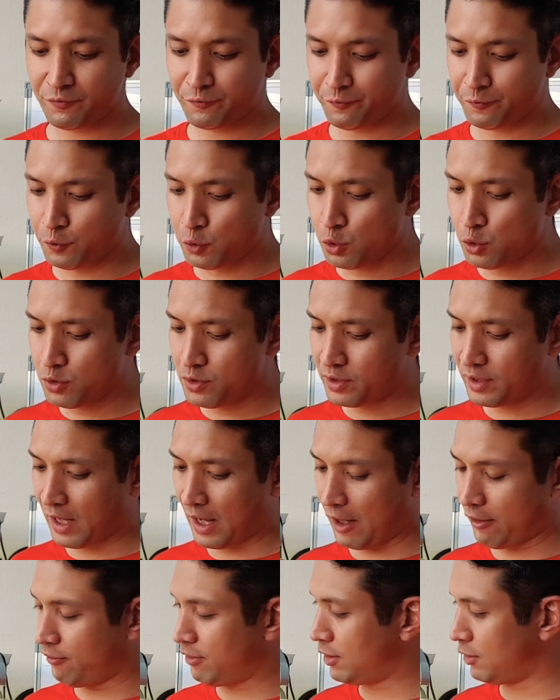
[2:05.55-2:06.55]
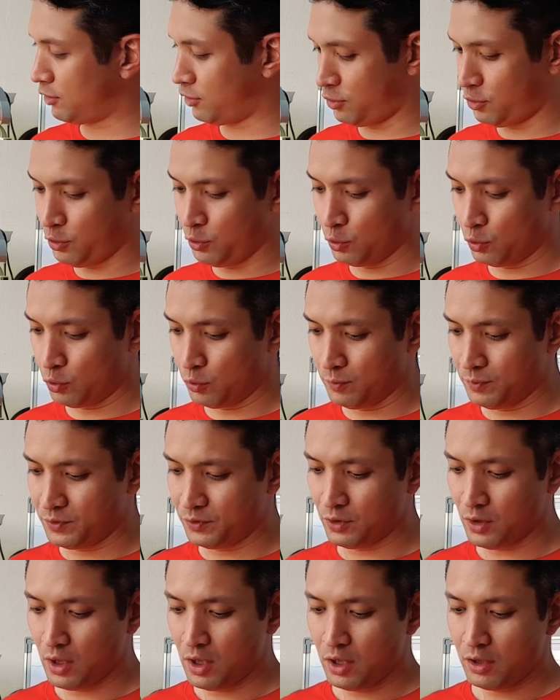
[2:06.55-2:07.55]
food-carrying tubes
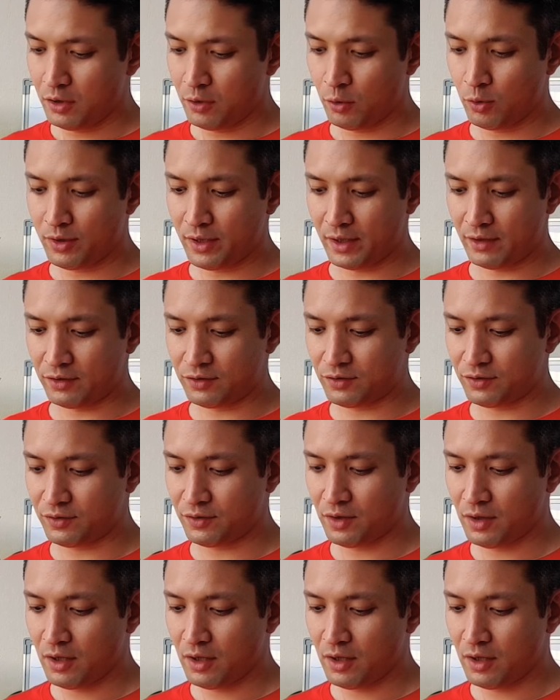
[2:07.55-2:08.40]
known as